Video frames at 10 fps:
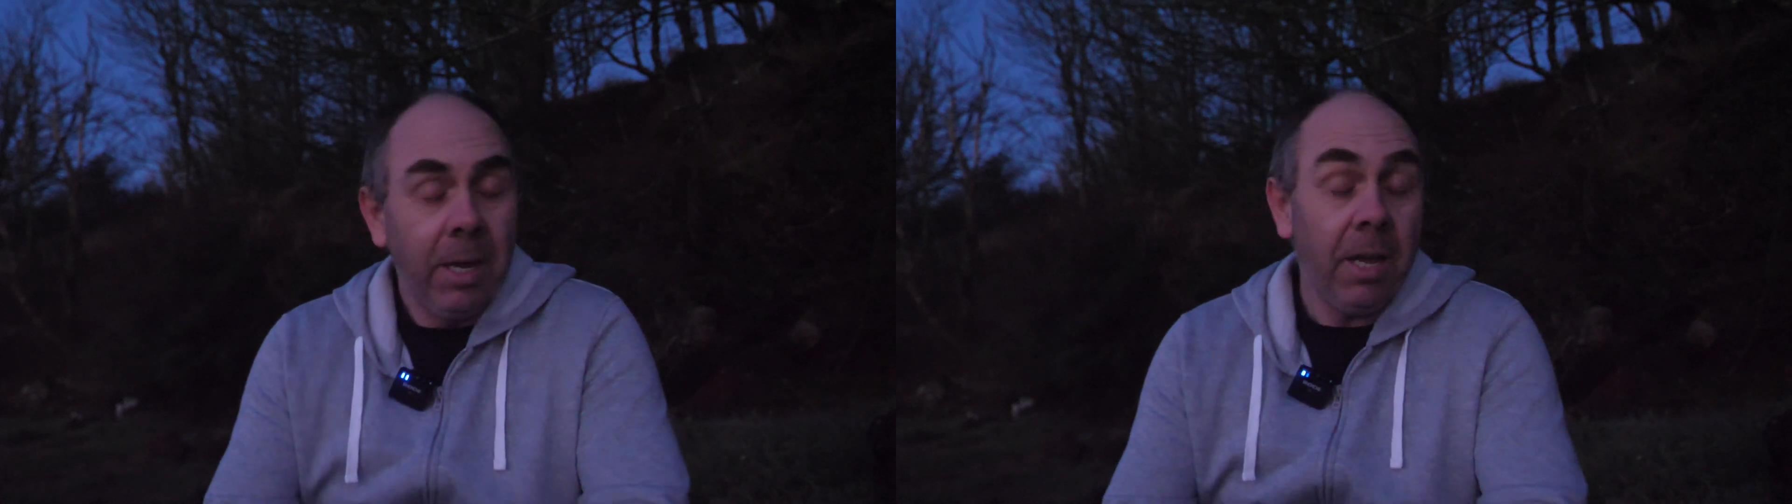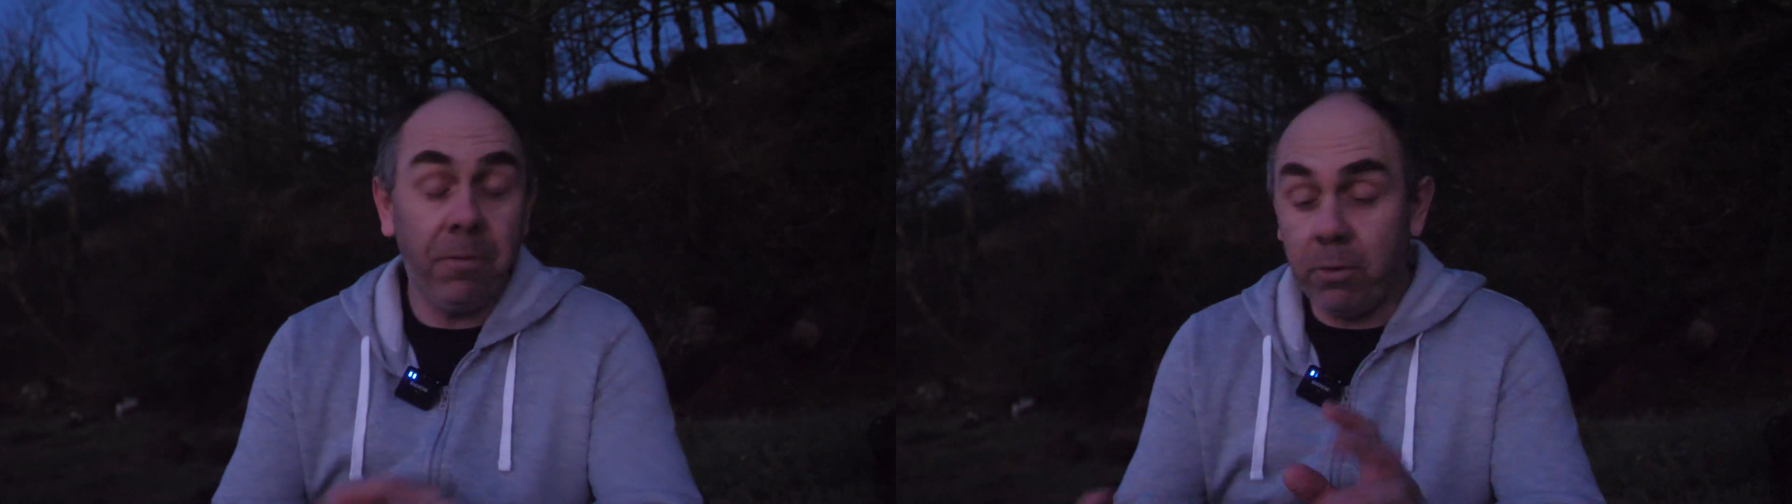
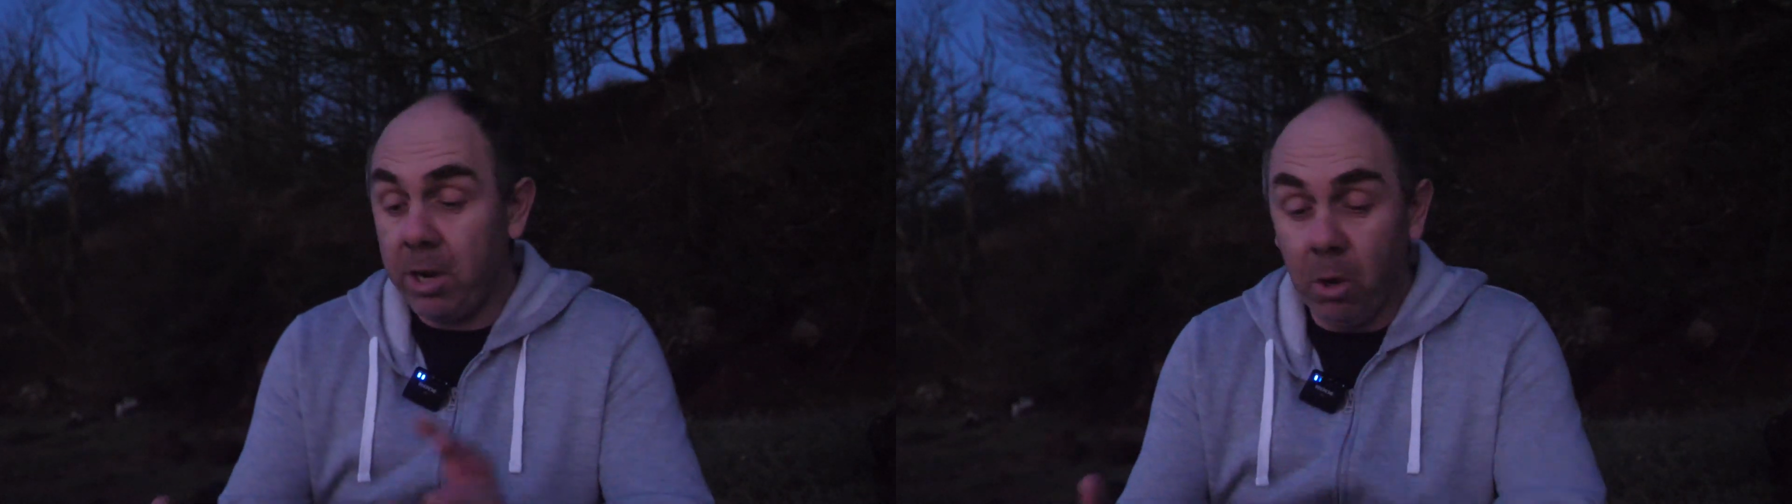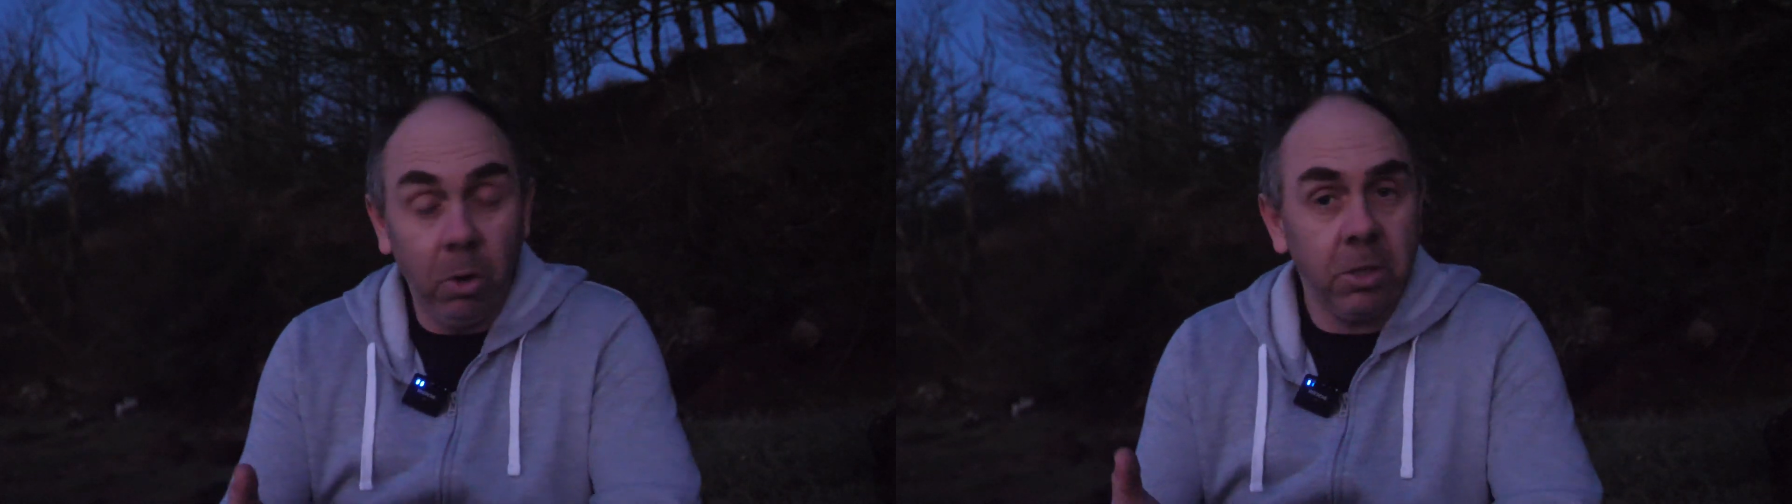If you're
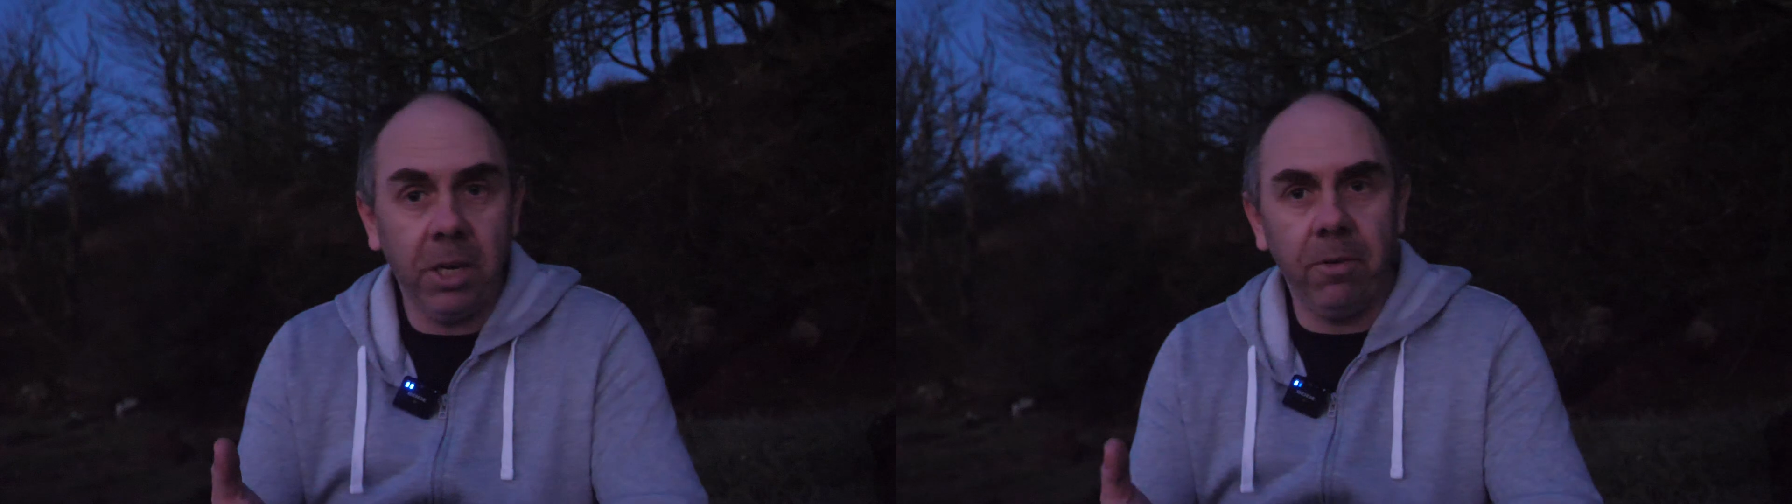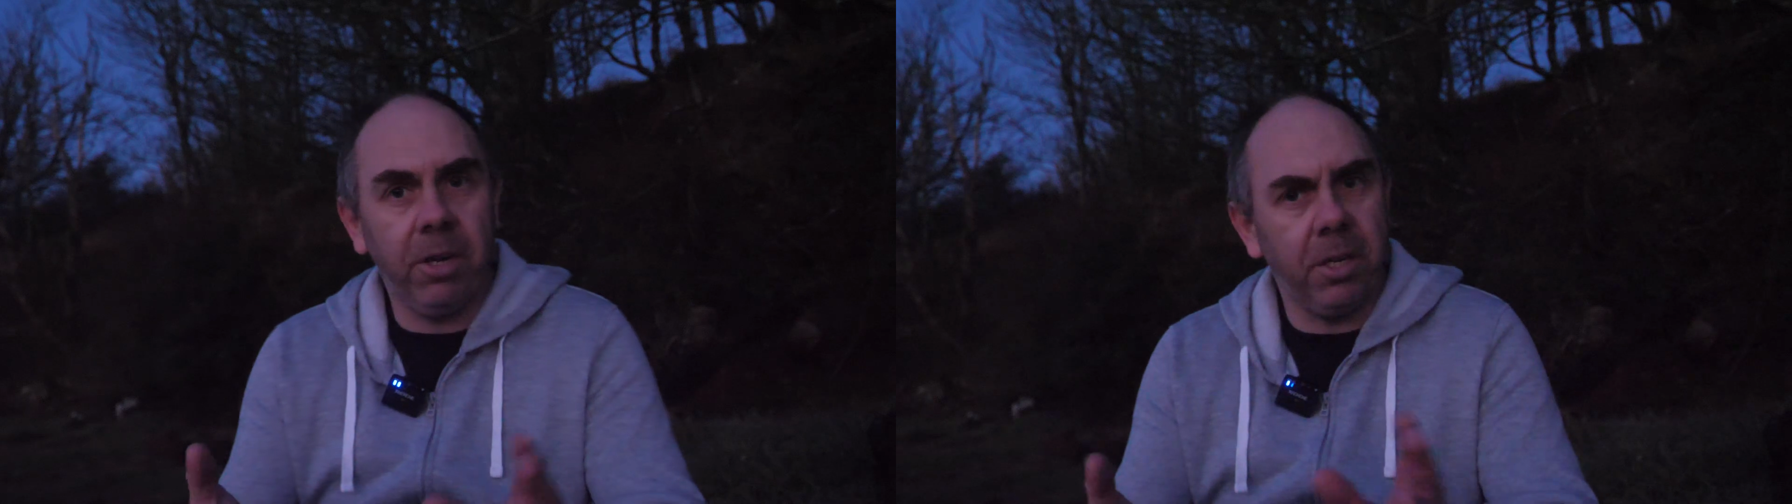in hot
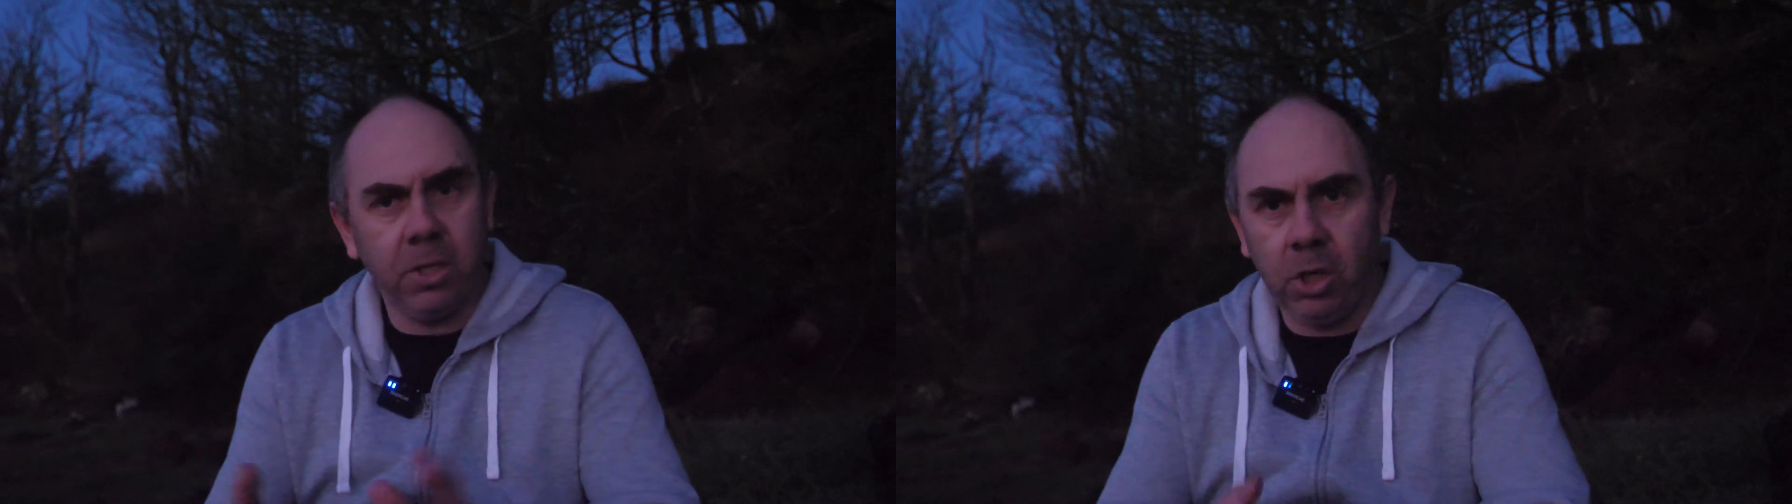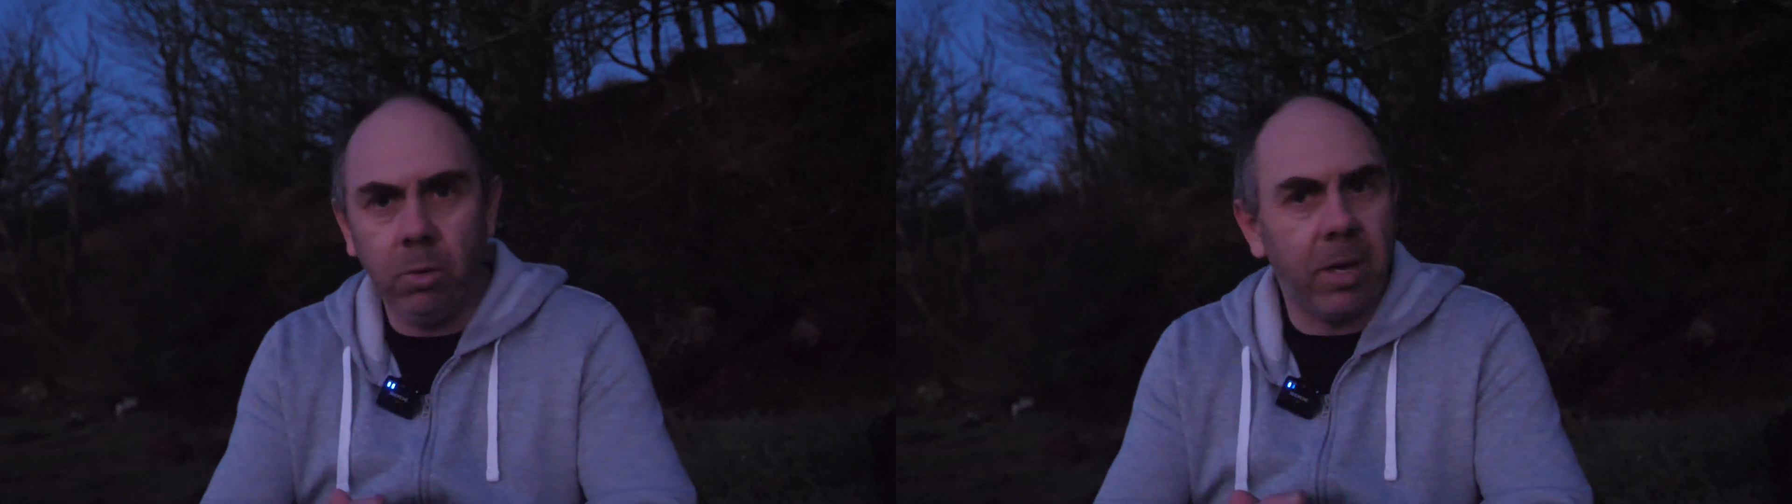
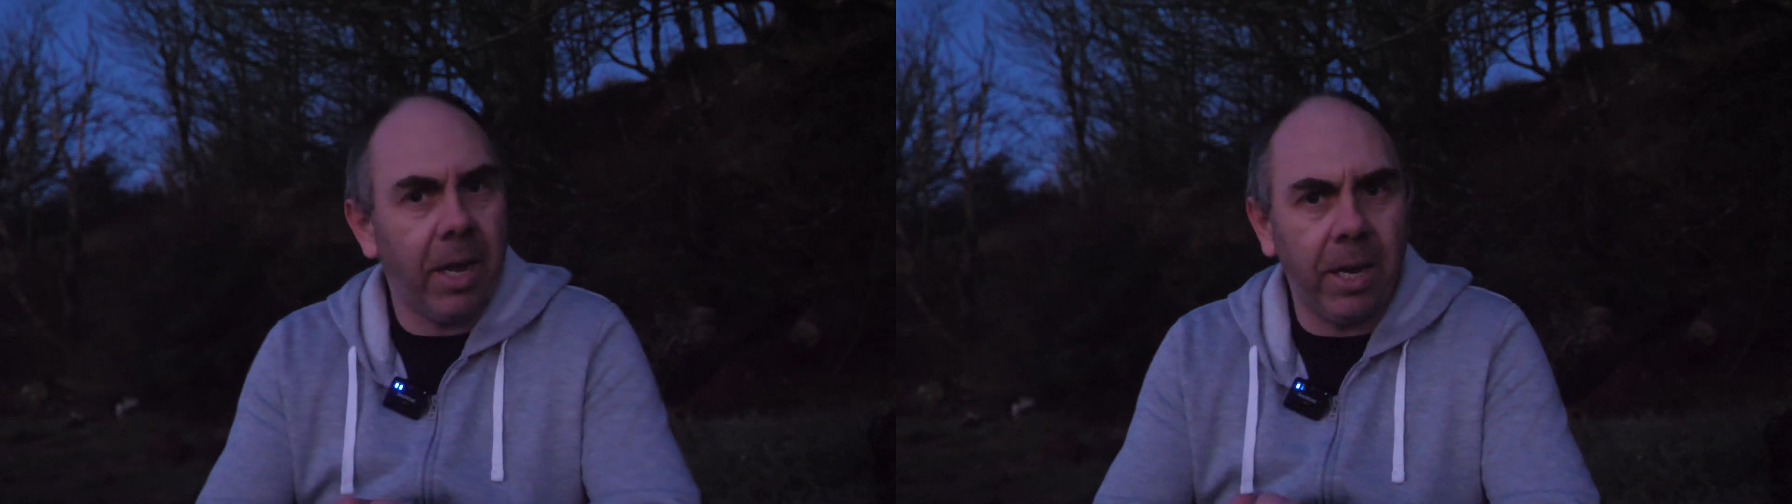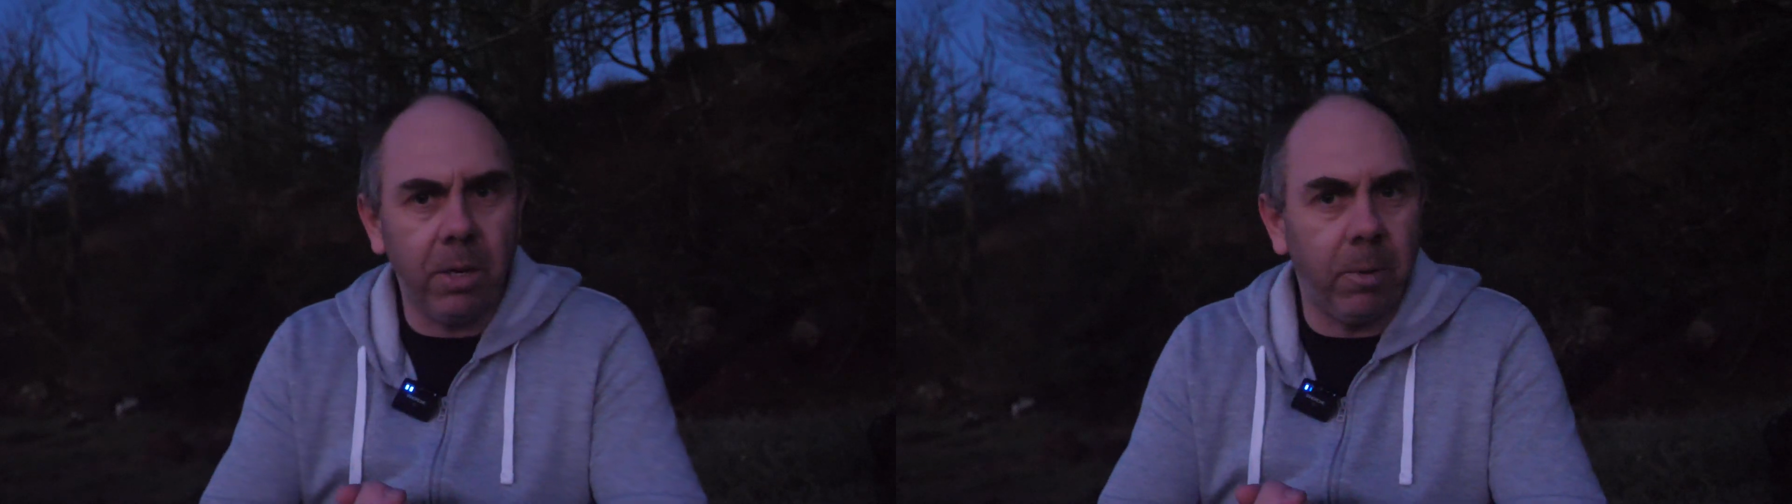areas, UK,
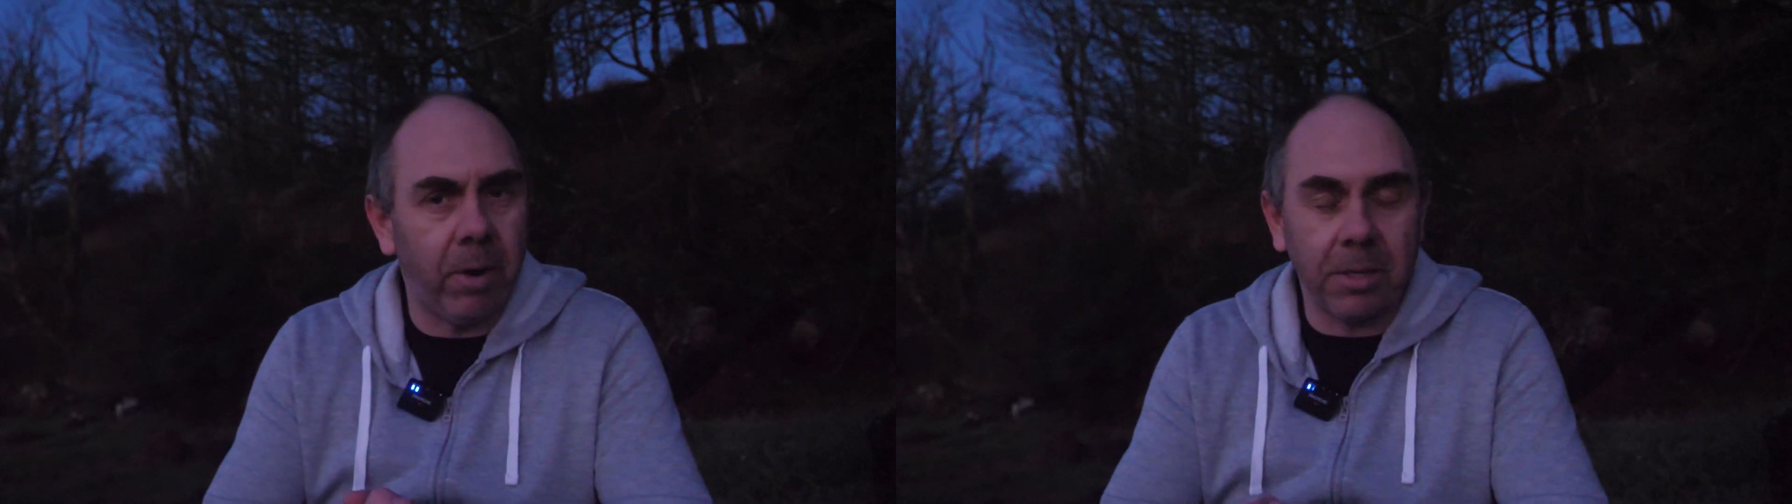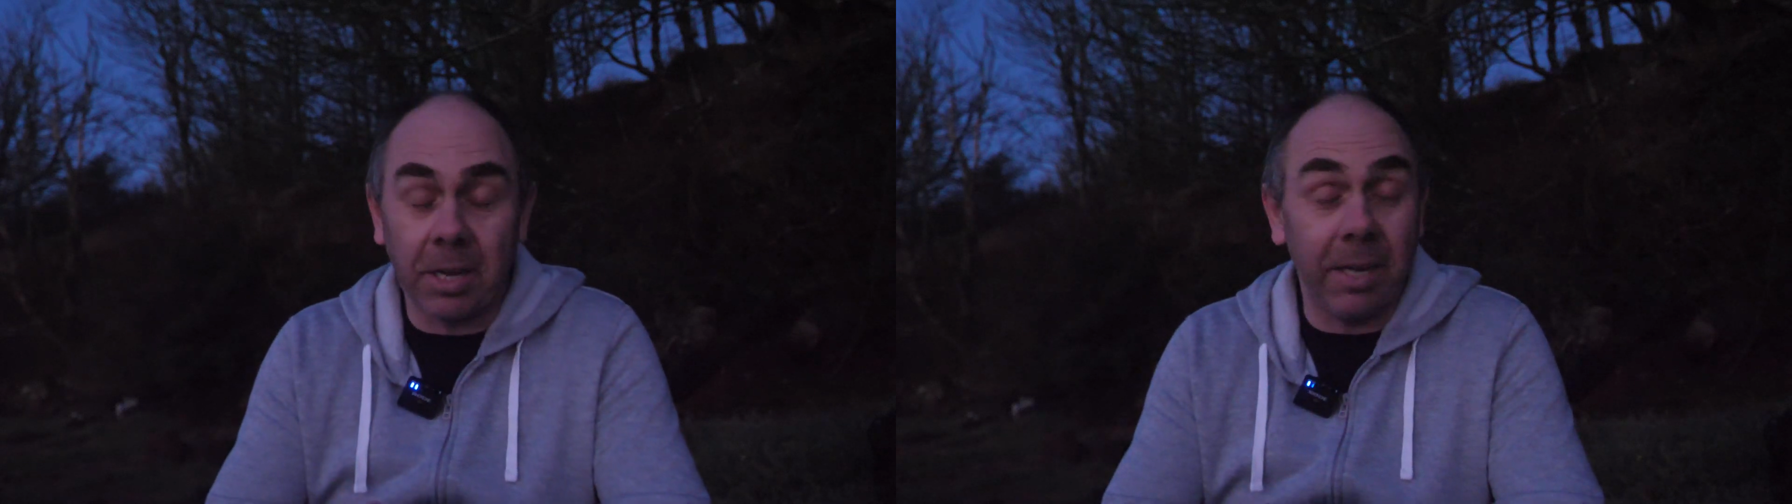anywhere else,